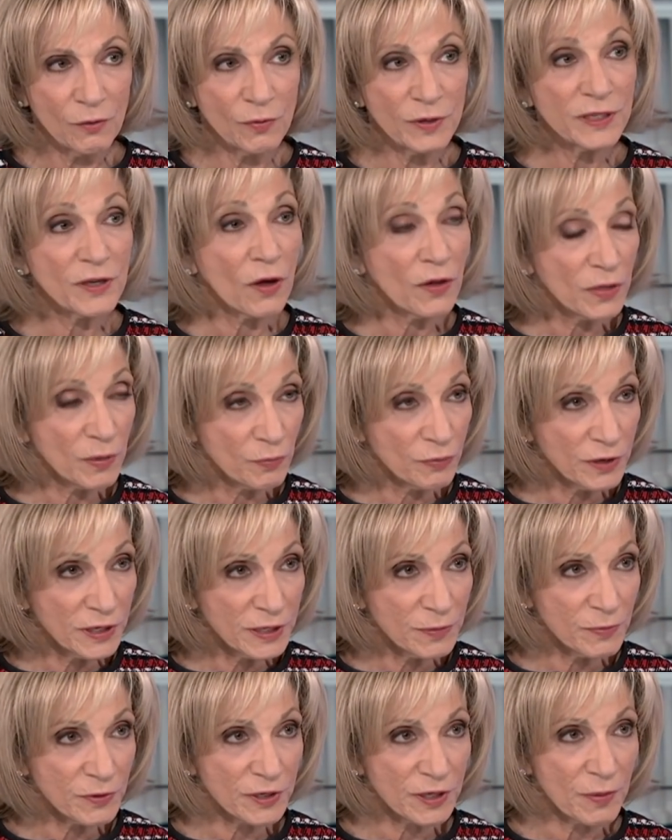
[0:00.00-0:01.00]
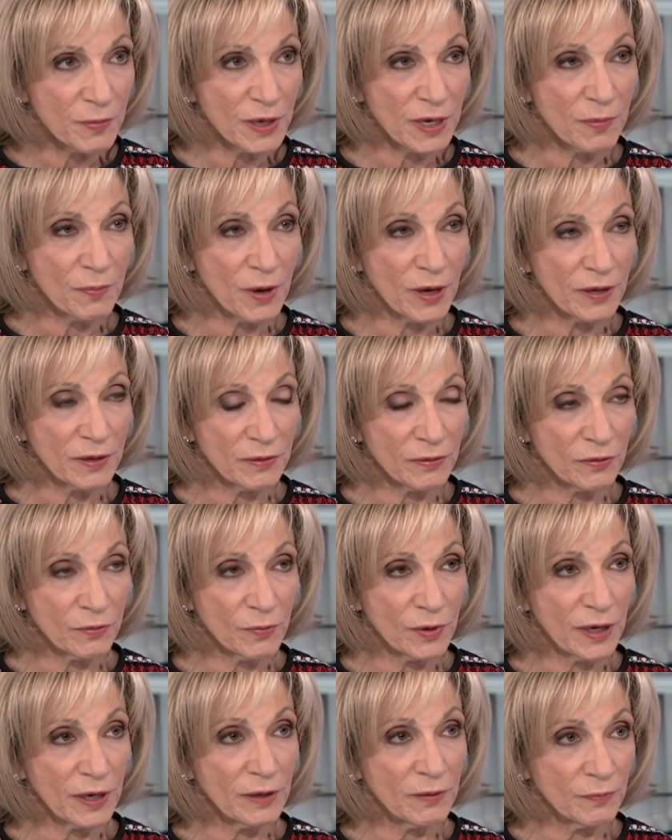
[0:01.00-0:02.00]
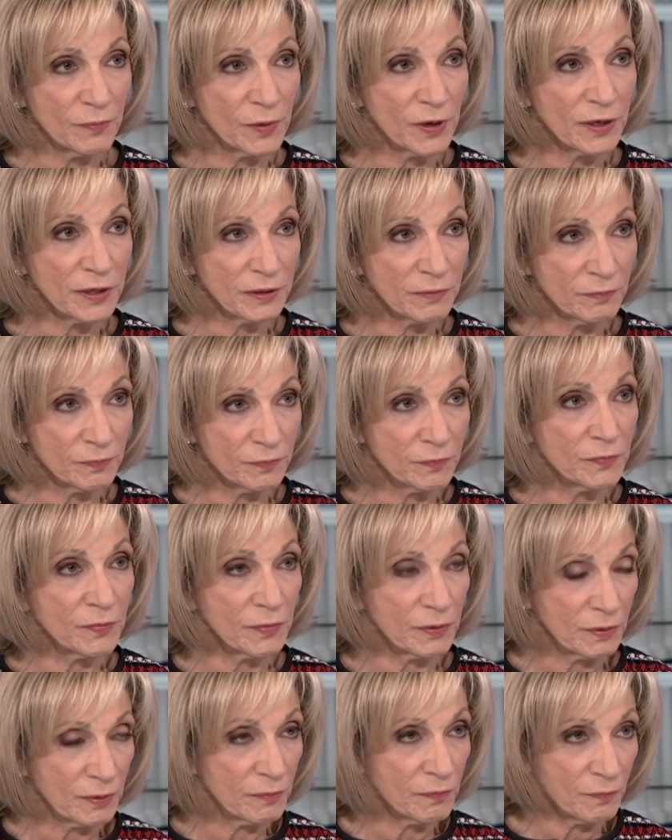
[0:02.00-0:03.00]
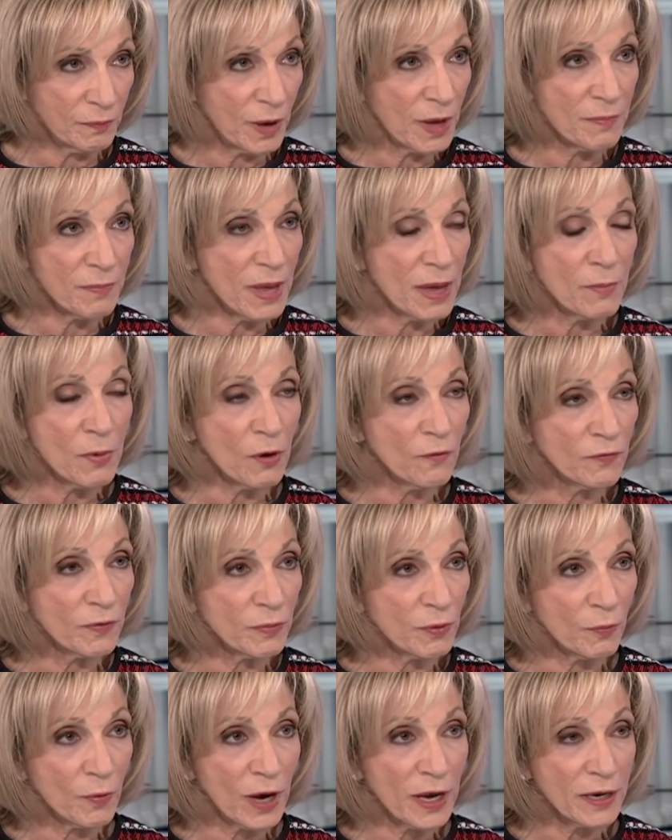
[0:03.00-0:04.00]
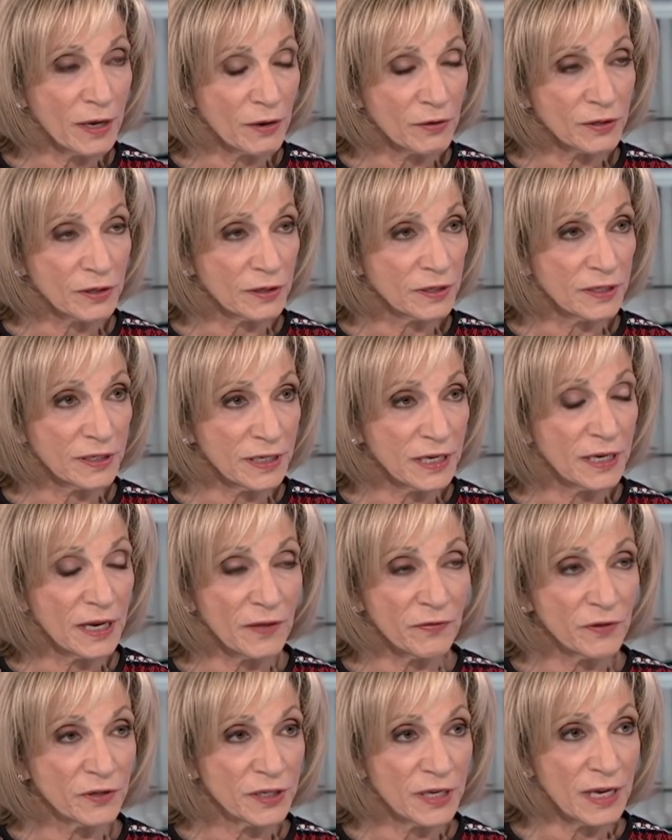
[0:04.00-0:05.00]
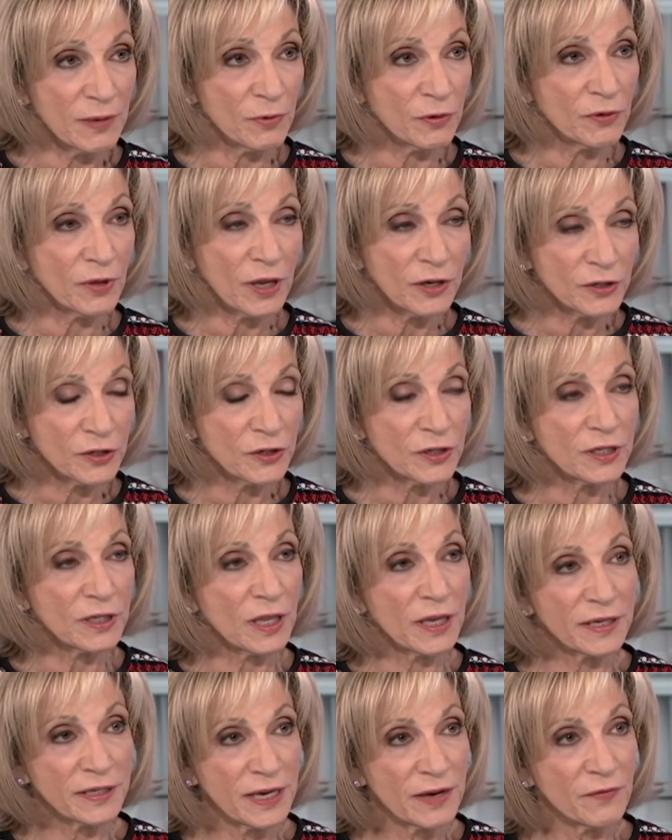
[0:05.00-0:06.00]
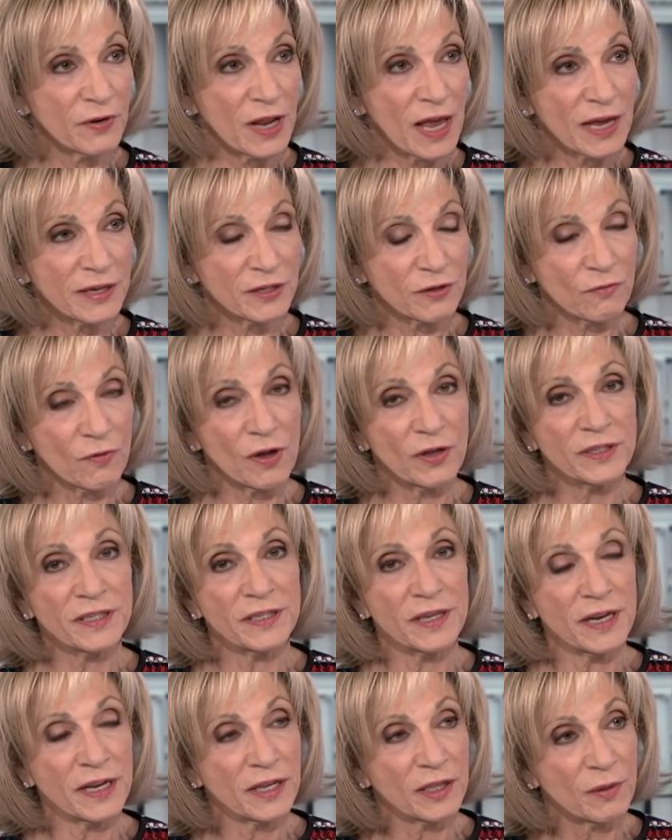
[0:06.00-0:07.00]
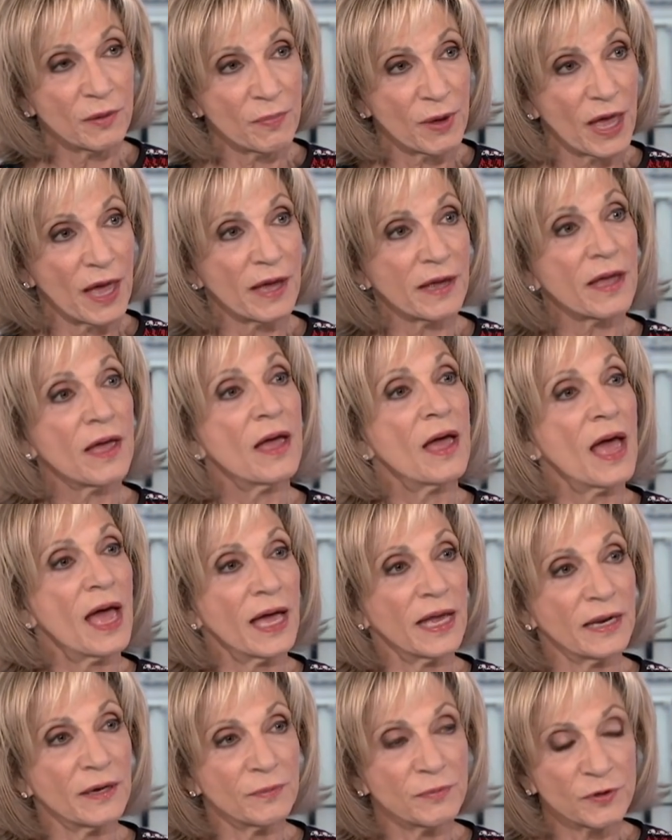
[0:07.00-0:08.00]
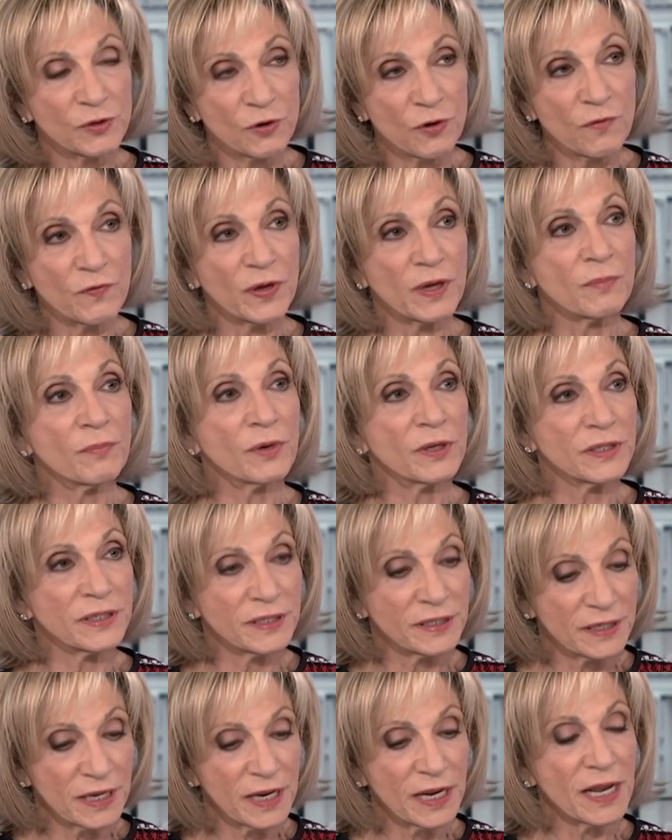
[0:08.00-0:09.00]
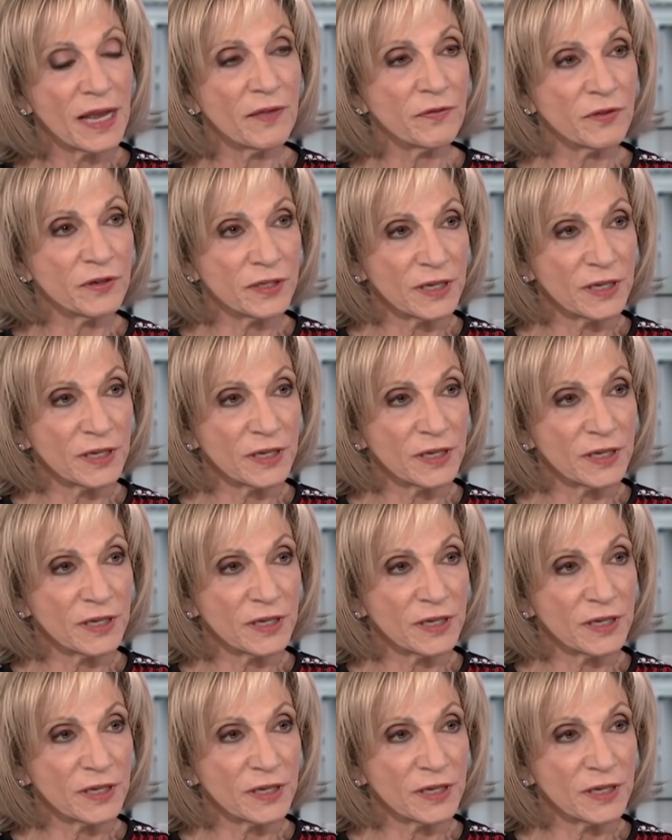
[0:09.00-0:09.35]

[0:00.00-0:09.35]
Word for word: who was on the Principals Committee, by the way, by by memo from the White House, a seat at the table, not just like David Axelrod sitting in the back and observing, but sitting at the